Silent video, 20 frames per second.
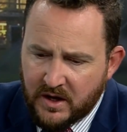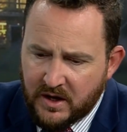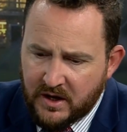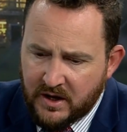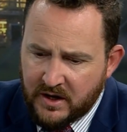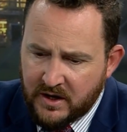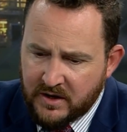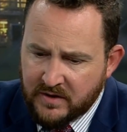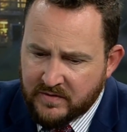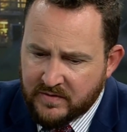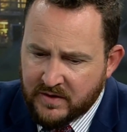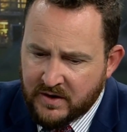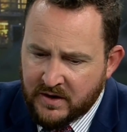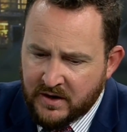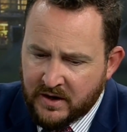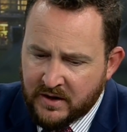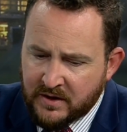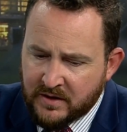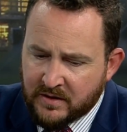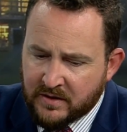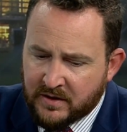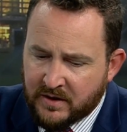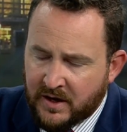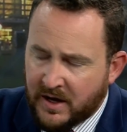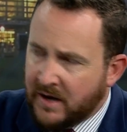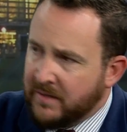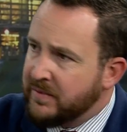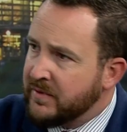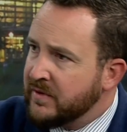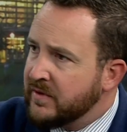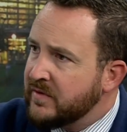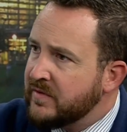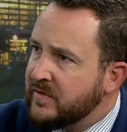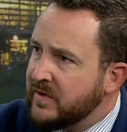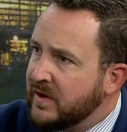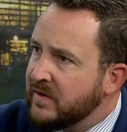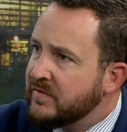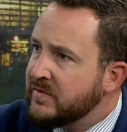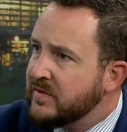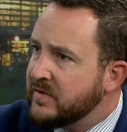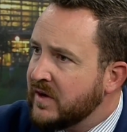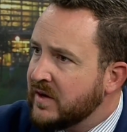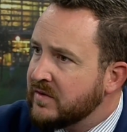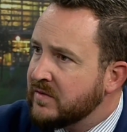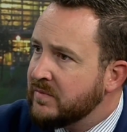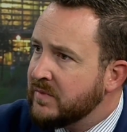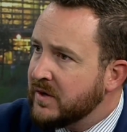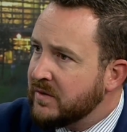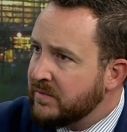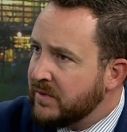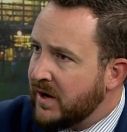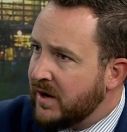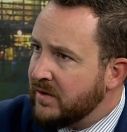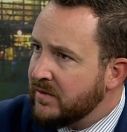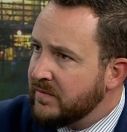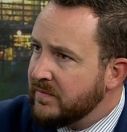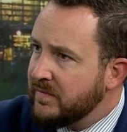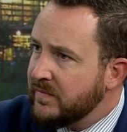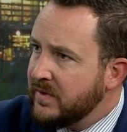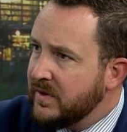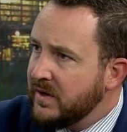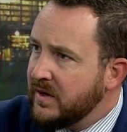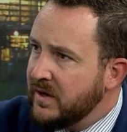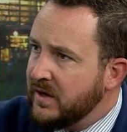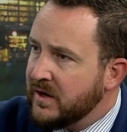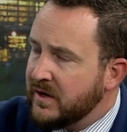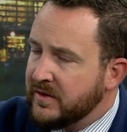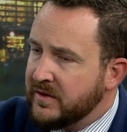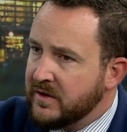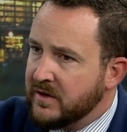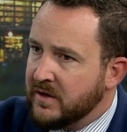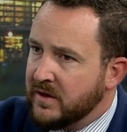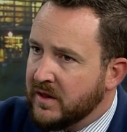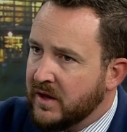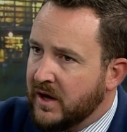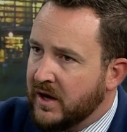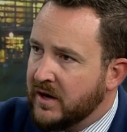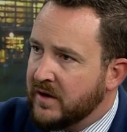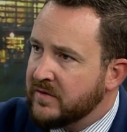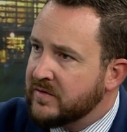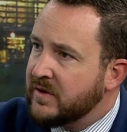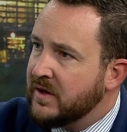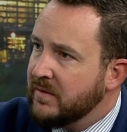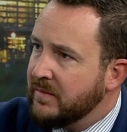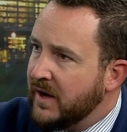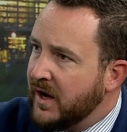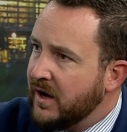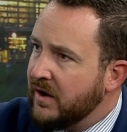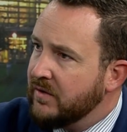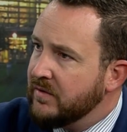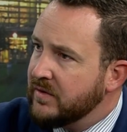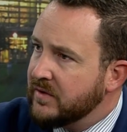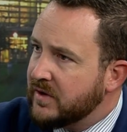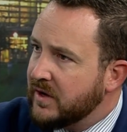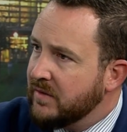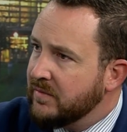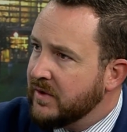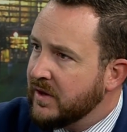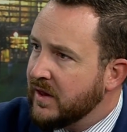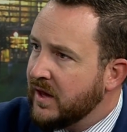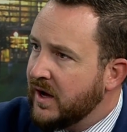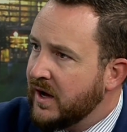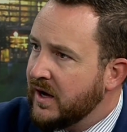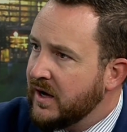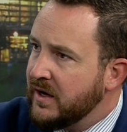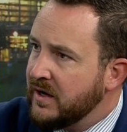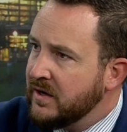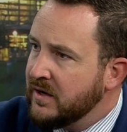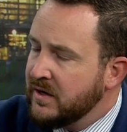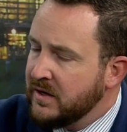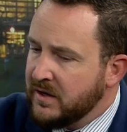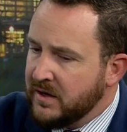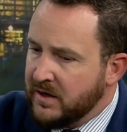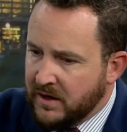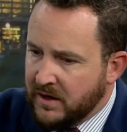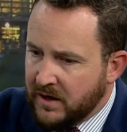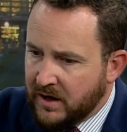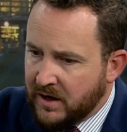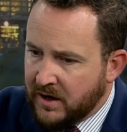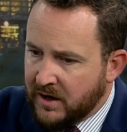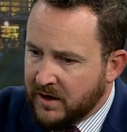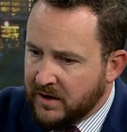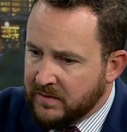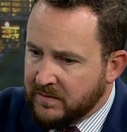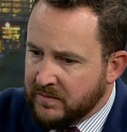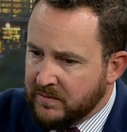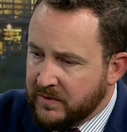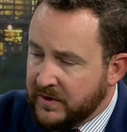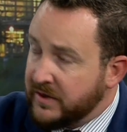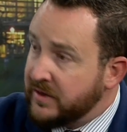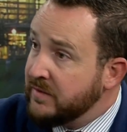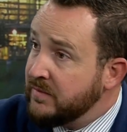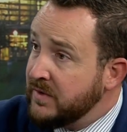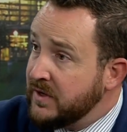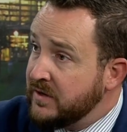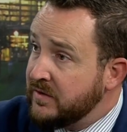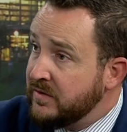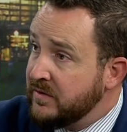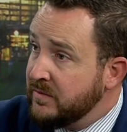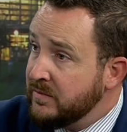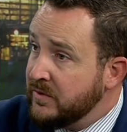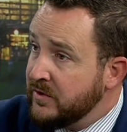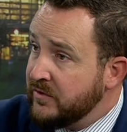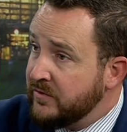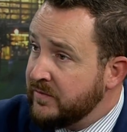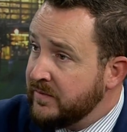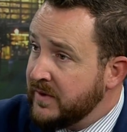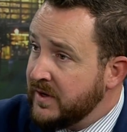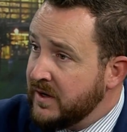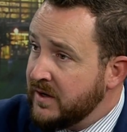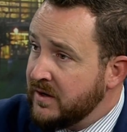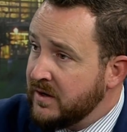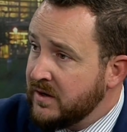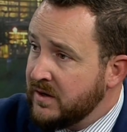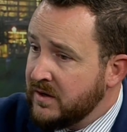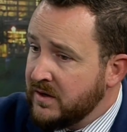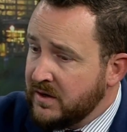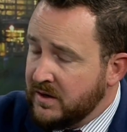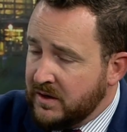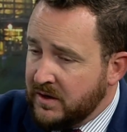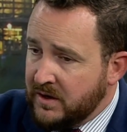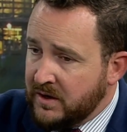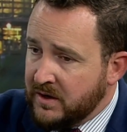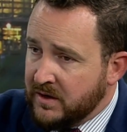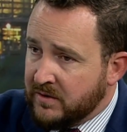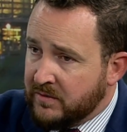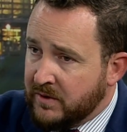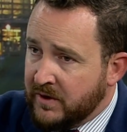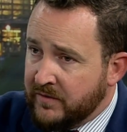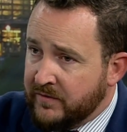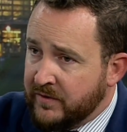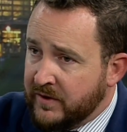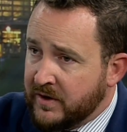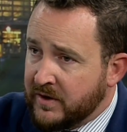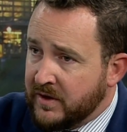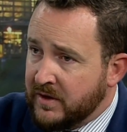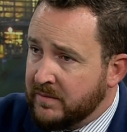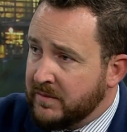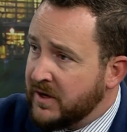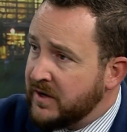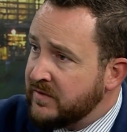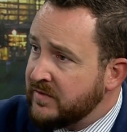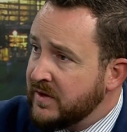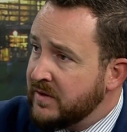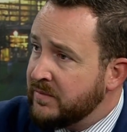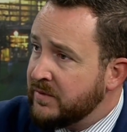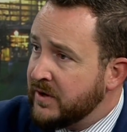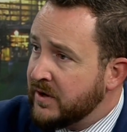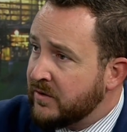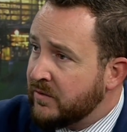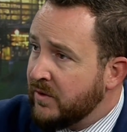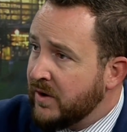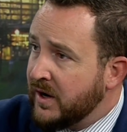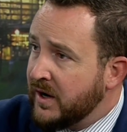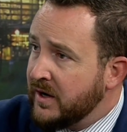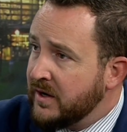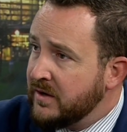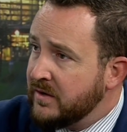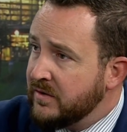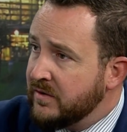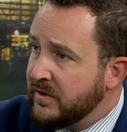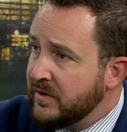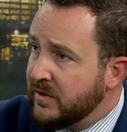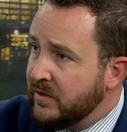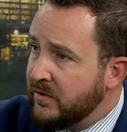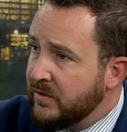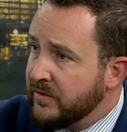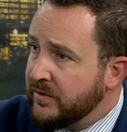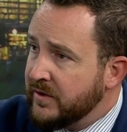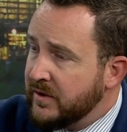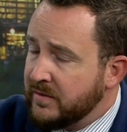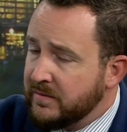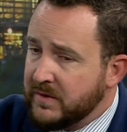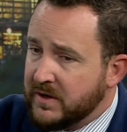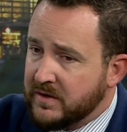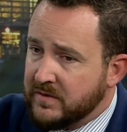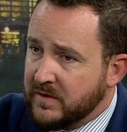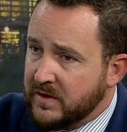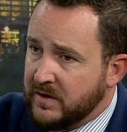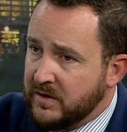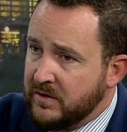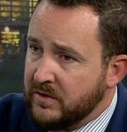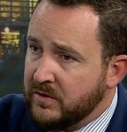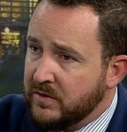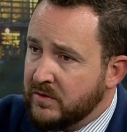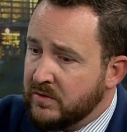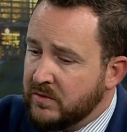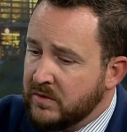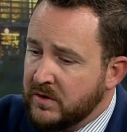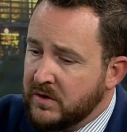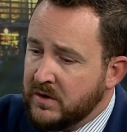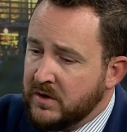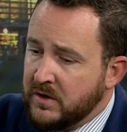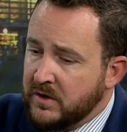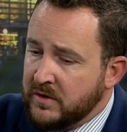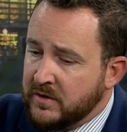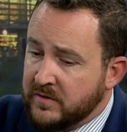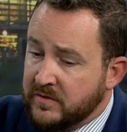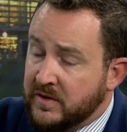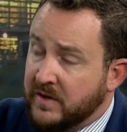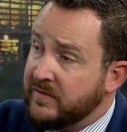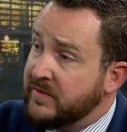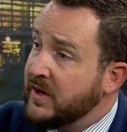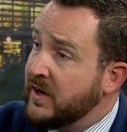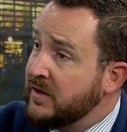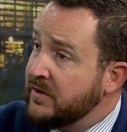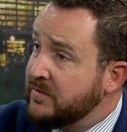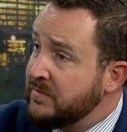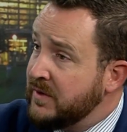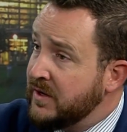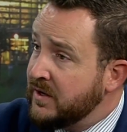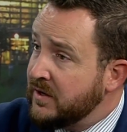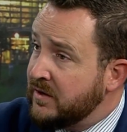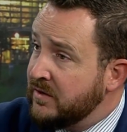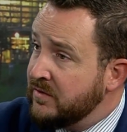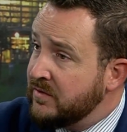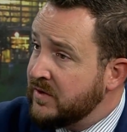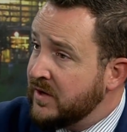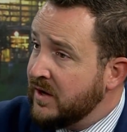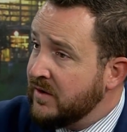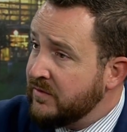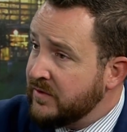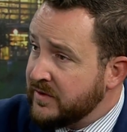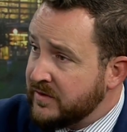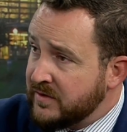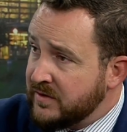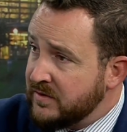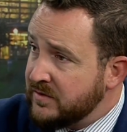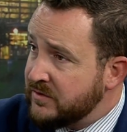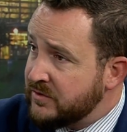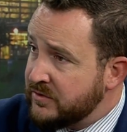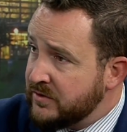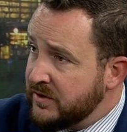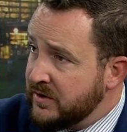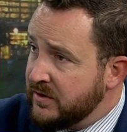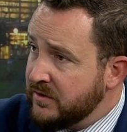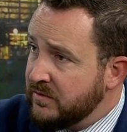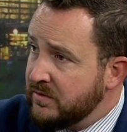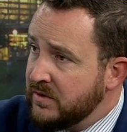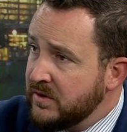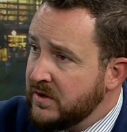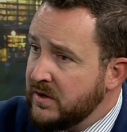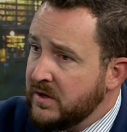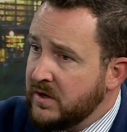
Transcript: It's, I think the Capitol itself just has a big problem. And I think a lot has come out and come to light um, with the Me Too movement. And quite frankly, I mean, I stayed pretty quiet during the whole thing because I knew the stuff that I was being accused of wasn't true.